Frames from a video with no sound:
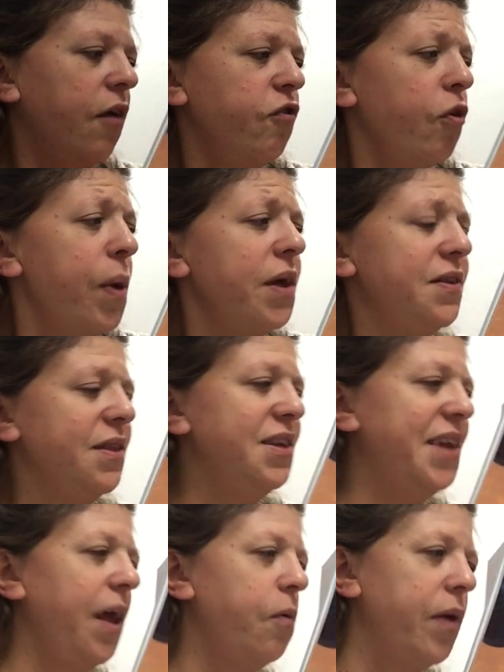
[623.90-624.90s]
The rest of the
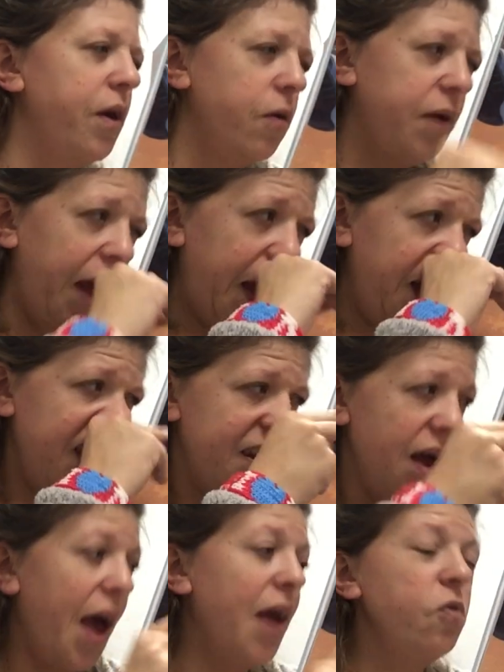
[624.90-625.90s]
day went okay,
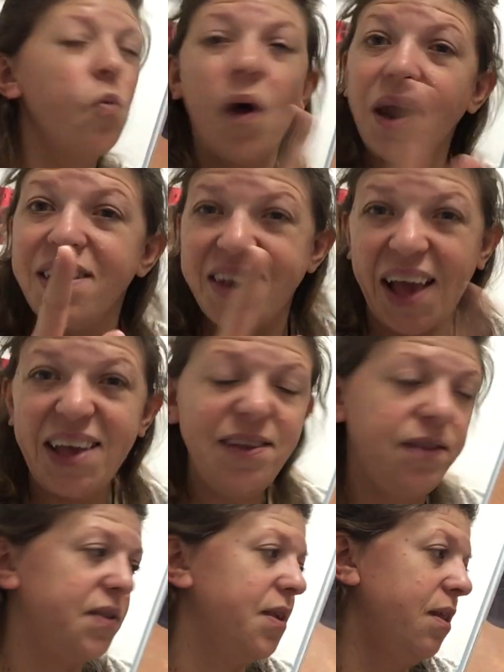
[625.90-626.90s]
and one
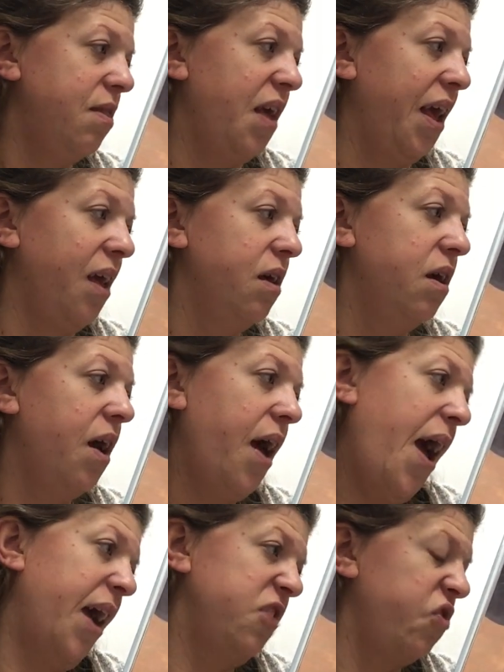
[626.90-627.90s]
nice thing
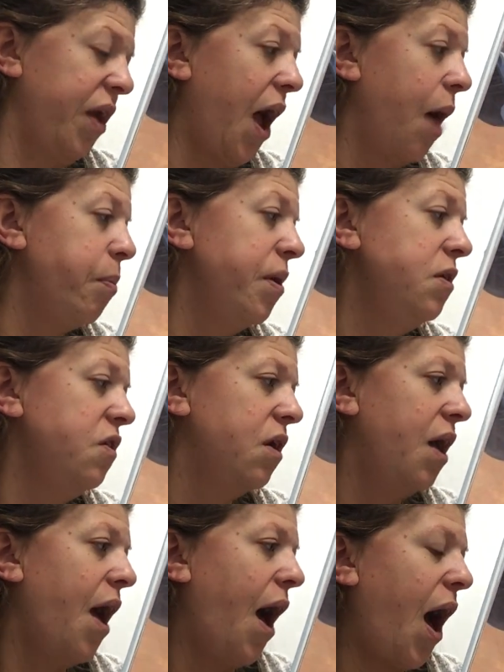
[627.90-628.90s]
actually happened.
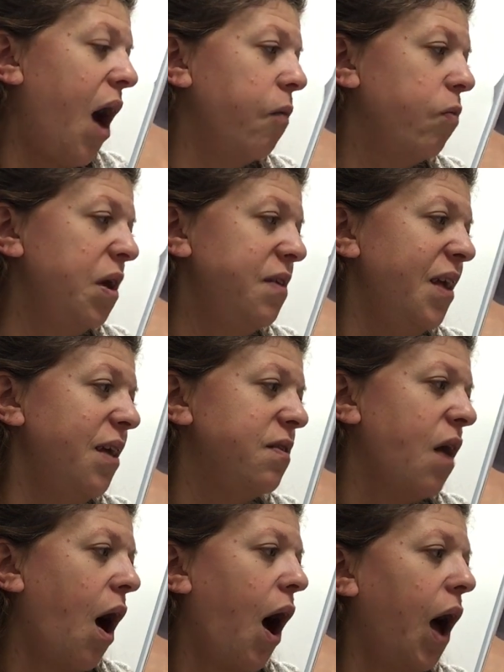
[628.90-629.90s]
At recess,
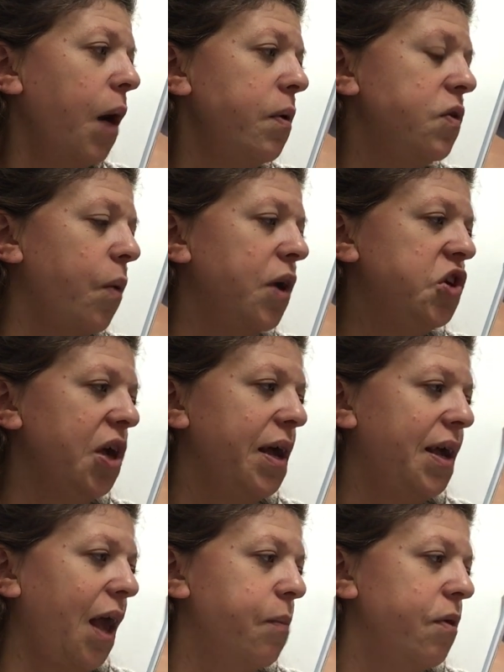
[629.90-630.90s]
I was watching
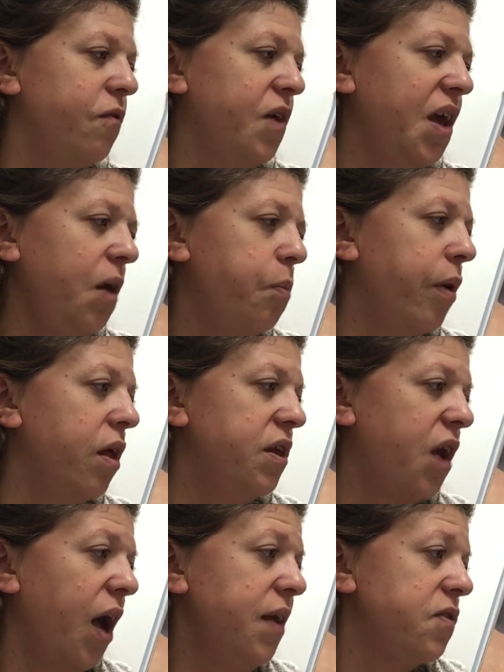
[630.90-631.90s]
a game of kickball
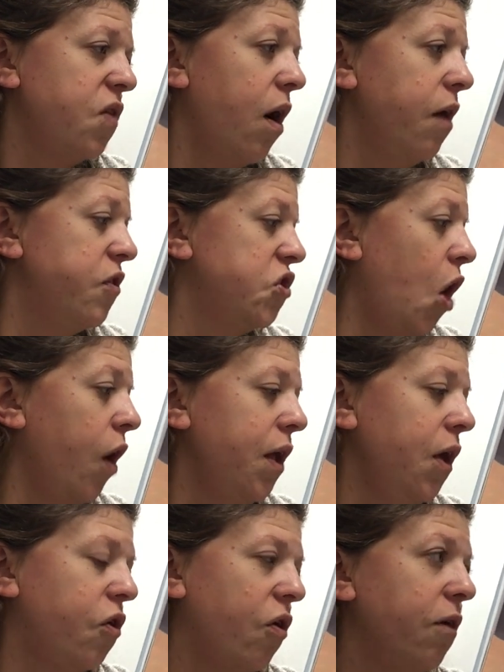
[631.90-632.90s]
and I saw the
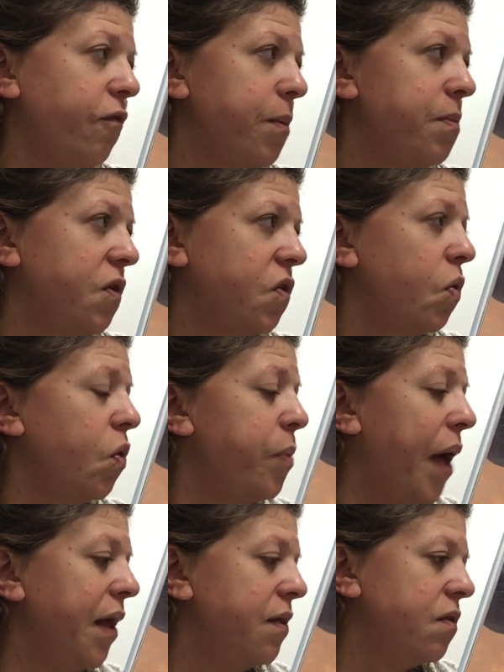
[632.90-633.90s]
talking girl from the school
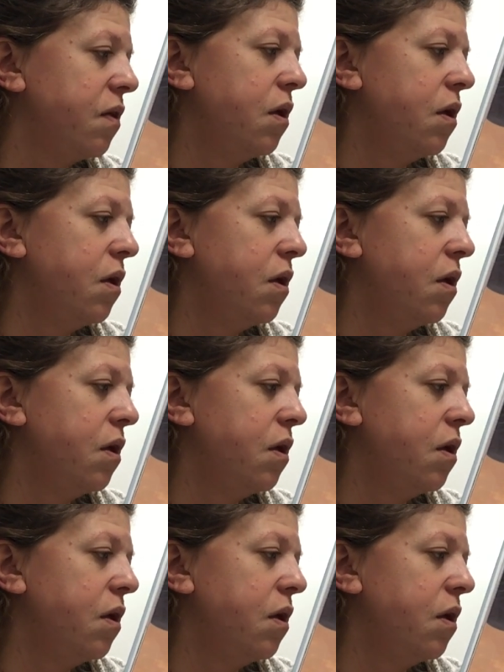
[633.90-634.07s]
bus.